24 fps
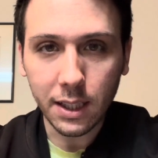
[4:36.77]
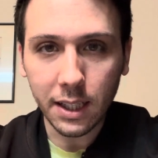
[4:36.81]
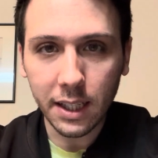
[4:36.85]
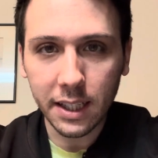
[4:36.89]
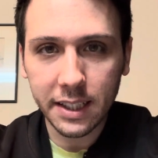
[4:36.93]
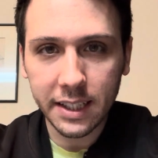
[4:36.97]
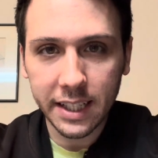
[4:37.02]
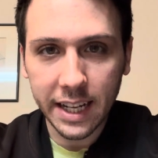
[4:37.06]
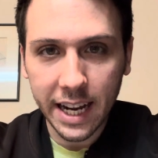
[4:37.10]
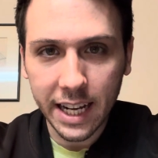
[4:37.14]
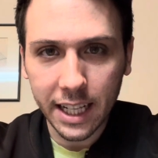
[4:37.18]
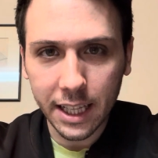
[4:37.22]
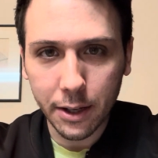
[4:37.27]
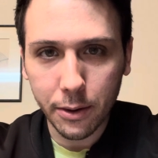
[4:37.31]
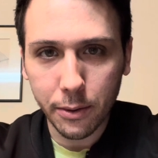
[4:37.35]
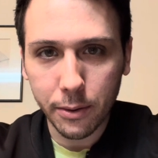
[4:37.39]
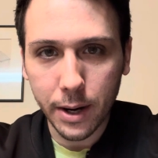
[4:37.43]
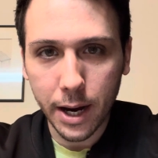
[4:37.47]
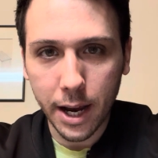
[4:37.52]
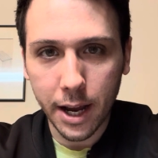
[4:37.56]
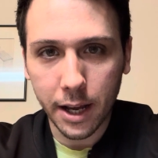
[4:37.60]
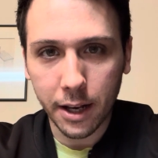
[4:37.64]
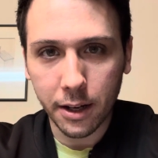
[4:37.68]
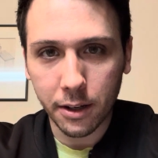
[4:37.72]

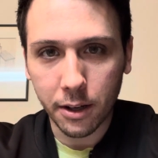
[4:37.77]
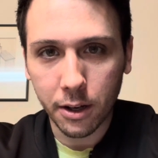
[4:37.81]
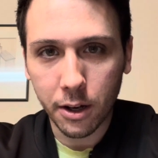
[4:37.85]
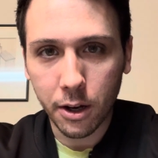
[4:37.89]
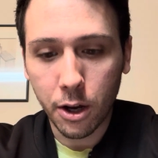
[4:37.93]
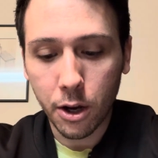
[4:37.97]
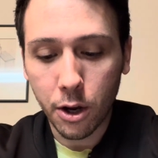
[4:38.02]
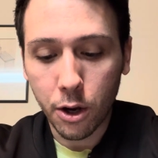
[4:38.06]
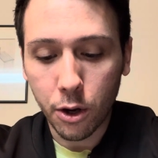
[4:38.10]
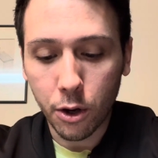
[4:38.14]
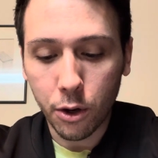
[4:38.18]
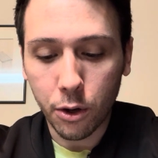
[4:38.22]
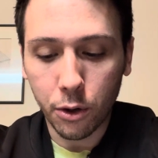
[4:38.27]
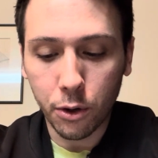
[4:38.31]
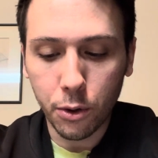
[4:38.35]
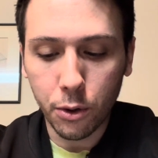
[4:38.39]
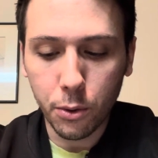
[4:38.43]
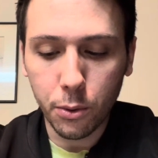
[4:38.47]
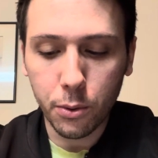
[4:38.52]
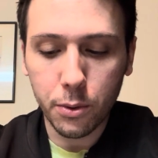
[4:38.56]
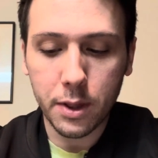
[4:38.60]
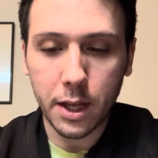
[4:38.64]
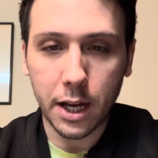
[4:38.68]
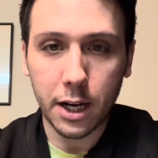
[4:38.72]
Talleyrand
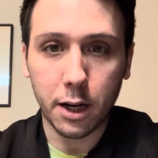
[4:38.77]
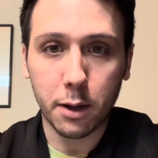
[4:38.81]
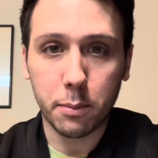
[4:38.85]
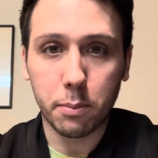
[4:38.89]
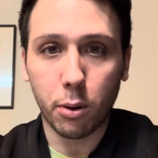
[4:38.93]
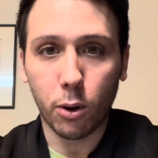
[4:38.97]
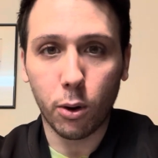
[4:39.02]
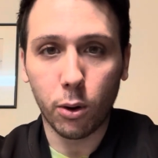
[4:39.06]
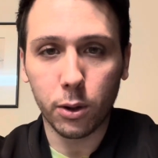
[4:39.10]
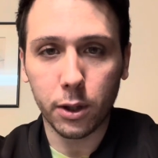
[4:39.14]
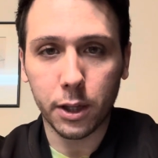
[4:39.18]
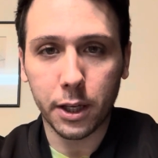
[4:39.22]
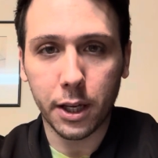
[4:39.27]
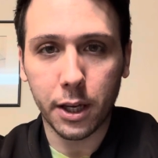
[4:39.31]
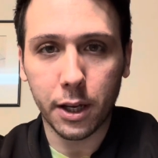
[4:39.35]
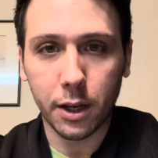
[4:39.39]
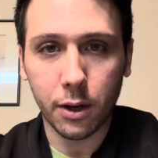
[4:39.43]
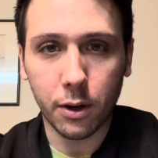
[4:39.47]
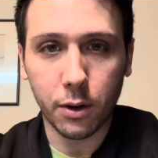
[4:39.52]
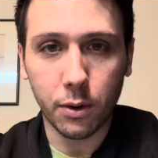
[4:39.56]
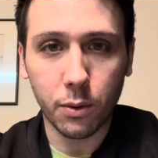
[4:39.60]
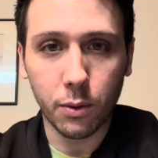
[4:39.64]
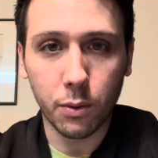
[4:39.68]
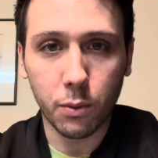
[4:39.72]
knew that
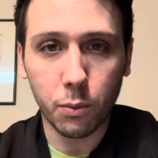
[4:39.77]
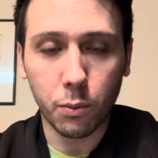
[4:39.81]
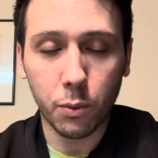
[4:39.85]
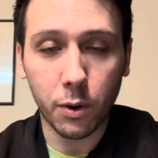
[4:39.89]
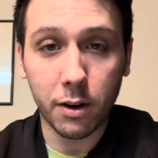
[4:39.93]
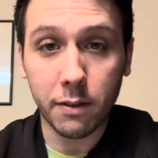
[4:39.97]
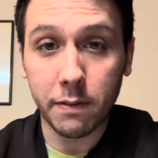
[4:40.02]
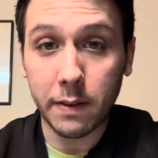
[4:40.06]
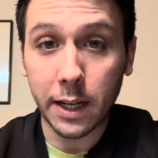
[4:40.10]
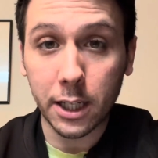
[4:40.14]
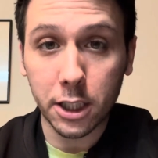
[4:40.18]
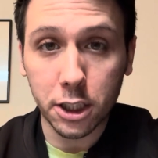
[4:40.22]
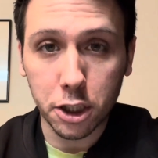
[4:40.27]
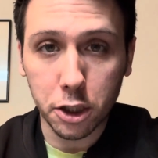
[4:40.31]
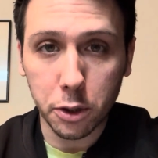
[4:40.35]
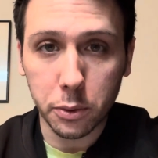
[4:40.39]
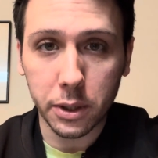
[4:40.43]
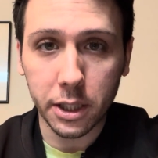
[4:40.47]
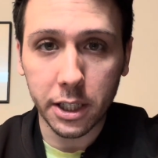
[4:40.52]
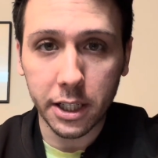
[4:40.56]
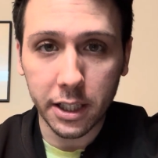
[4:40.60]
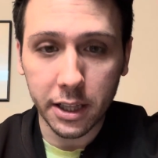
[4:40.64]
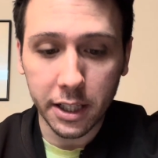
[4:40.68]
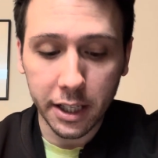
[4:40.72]
Napoleon would
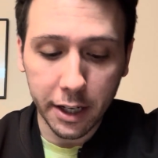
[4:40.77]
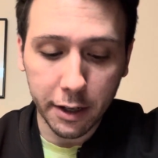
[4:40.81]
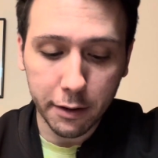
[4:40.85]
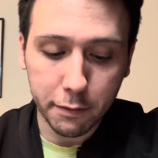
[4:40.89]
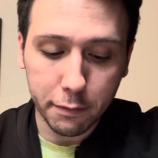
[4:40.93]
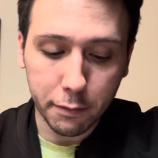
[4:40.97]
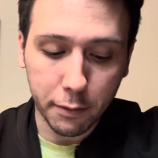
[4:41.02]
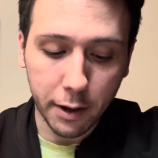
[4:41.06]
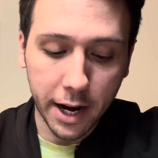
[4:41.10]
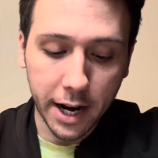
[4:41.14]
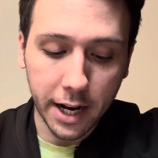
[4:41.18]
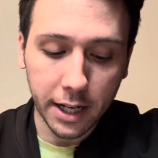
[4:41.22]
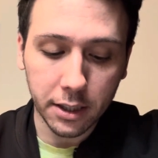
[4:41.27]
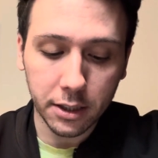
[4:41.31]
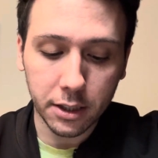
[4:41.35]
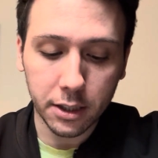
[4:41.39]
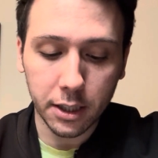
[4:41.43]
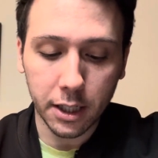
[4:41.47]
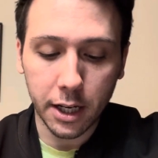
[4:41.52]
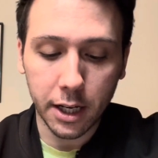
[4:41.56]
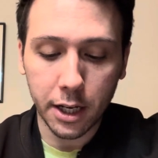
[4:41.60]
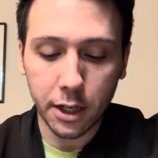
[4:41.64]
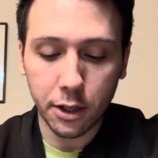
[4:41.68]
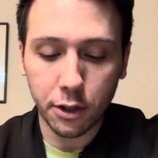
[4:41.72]
eventually lead France
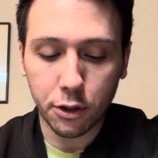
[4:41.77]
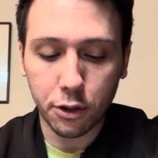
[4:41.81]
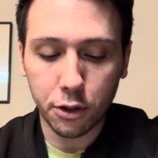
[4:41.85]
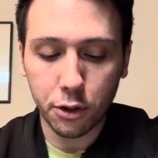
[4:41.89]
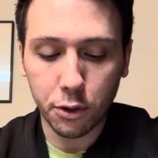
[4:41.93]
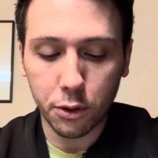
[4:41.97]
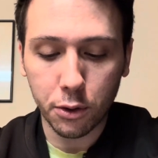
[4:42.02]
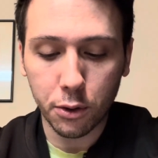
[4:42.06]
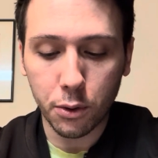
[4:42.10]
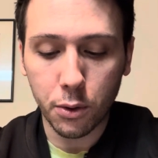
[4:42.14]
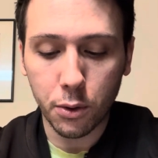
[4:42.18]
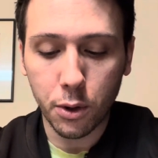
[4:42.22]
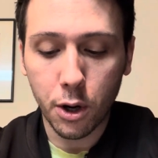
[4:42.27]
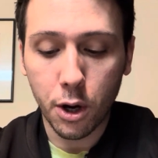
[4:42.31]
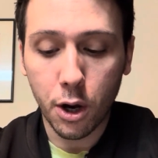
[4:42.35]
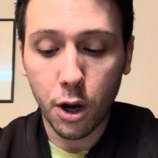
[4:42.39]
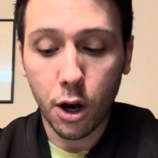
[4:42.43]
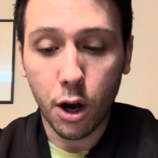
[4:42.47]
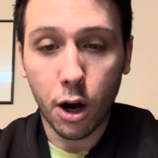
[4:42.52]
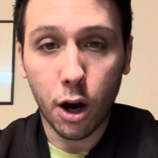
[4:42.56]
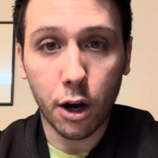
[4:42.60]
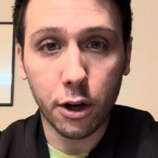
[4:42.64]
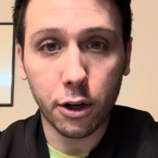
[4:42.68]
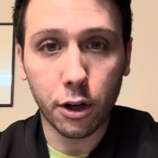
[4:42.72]
into
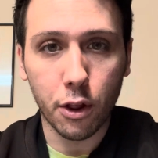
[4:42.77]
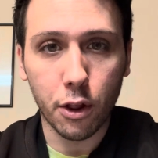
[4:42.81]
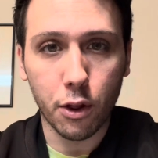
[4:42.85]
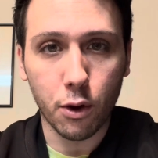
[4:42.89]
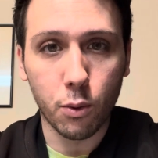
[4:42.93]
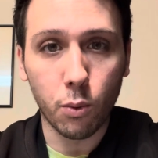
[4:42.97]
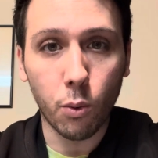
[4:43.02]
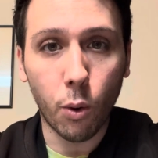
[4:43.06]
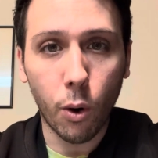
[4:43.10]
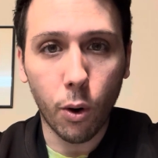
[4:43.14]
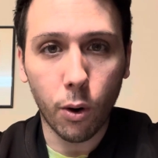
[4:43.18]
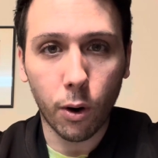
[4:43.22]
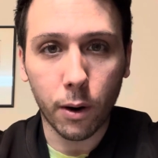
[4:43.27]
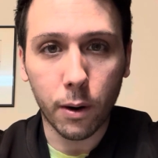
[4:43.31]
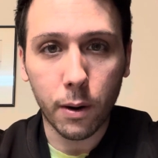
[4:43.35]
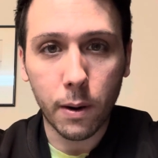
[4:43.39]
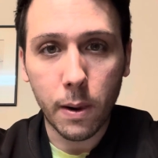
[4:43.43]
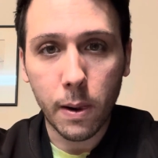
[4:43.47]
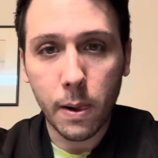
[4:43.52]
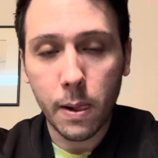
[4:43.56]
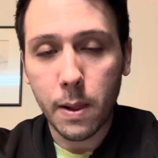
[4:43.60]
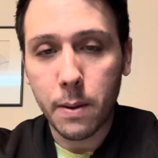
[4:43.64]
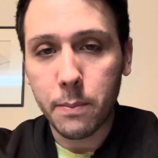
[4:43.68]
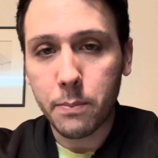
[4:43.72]
another war,
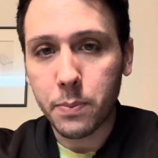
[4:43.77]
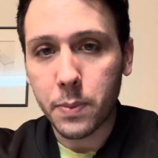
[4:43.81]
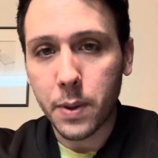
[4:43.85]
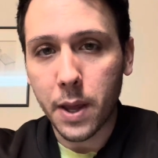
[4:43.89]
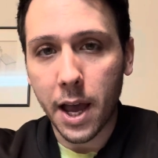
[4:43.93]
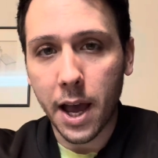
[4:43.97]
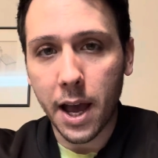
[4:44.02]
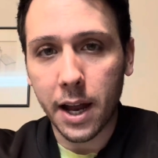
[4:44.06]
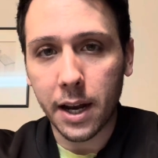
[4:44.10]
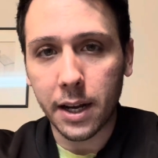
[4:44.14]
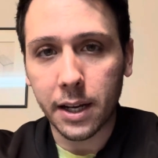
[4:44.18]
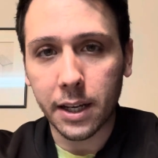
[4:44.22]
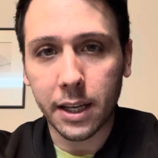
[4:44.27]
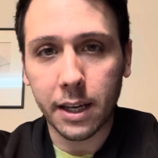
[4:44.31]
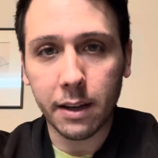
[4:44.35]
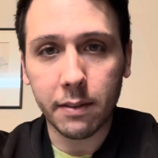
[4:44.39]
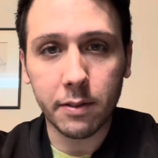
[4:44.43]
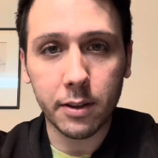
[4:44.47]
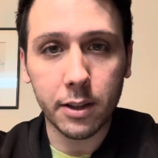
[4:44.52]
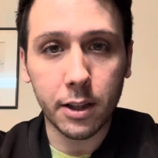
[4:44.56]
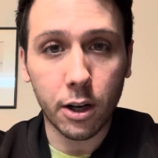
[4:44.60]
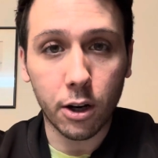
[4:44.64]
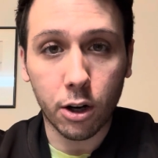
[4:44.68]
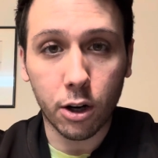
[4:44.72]
and
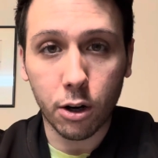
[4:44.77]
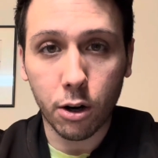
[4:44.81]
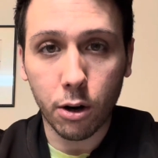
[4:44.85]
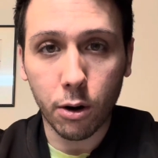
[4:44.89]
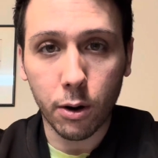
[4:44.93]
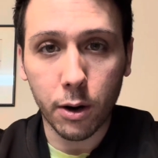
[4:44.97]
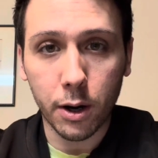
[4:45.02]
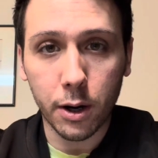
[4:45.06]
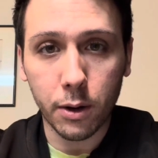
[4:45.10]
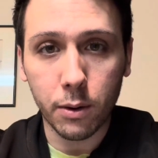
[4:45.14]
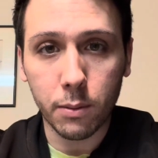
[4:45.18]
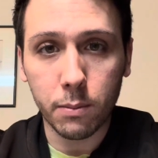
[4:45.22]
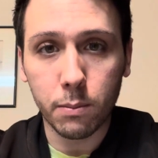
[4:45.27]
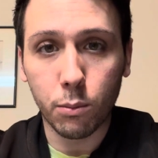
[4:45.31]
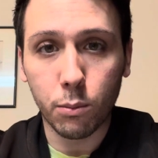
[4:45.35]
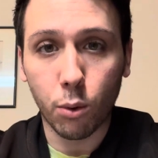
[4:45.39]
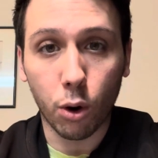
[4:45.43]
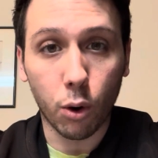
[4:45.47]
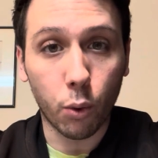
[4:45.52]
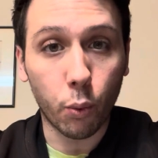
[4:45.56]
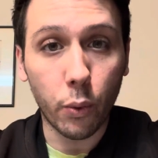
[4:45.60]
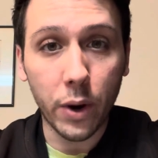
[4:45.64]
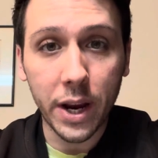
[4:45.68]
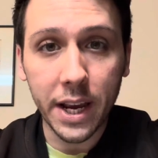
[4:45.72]
given their current,
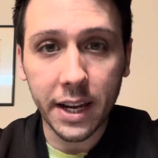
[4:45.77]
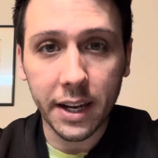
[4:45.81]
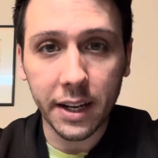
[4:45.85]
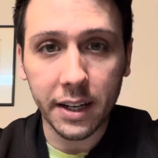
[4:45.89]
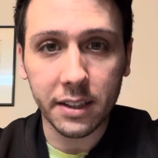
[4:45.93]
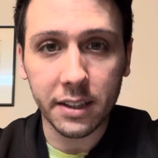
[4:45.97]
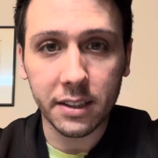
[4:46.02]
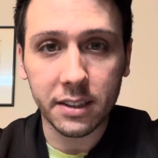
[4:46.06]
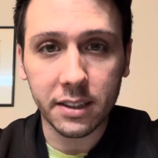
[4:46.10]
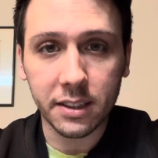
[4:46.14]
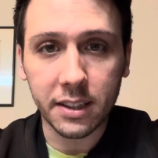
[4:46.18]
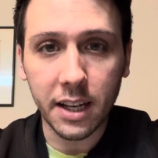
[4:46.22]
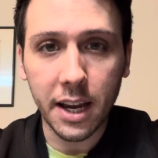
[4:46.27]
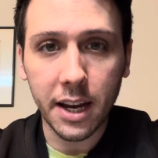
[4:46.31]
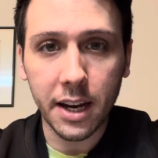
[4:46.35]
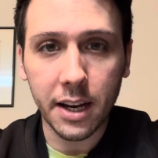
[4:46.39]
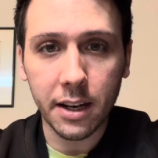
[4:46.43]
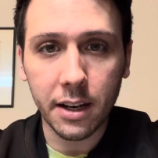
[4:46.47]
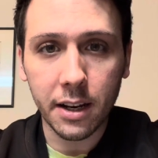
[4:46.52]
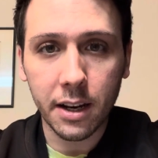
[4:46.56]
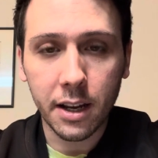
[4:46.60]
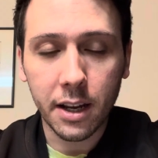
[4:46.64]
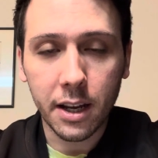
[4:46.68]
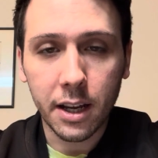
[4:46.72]
more weakened state,
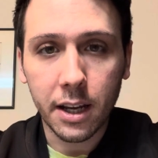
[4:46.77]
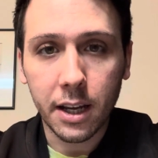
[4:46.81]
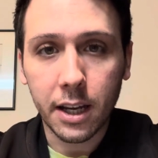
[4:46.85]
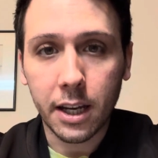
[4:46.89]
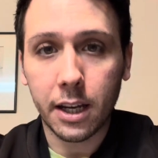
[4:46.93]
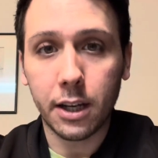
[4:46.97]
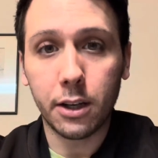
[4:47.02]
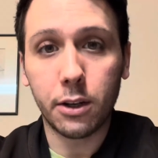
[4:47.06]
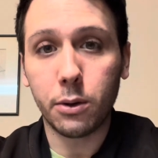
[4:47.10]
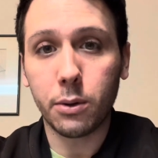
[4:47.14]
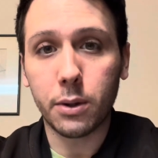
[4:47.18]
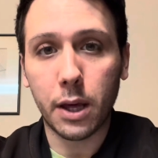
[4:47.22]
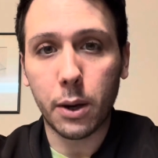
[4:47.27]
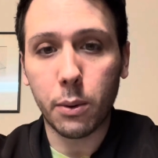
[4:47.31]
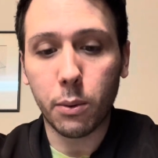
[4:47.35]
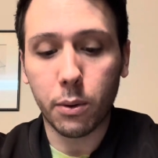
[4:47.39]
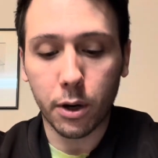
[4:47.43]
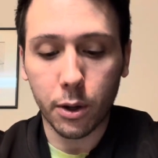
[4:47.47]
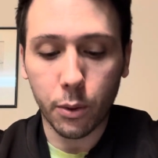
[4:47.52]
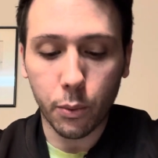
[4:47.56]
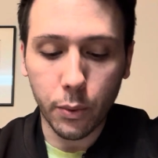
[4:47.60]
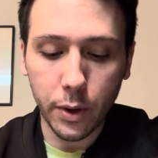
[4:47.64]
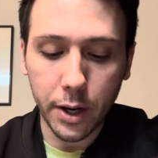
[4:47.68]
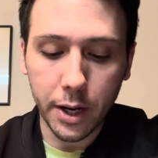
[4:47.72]
he knew they
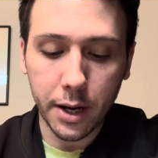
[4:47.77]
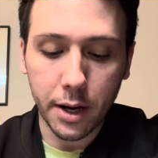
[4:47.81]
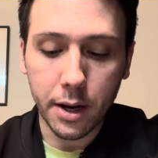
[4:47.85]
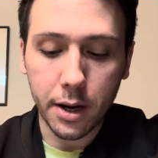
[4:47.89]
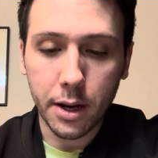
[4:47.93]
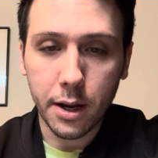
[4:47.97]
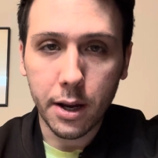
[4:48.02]
wouldn't win.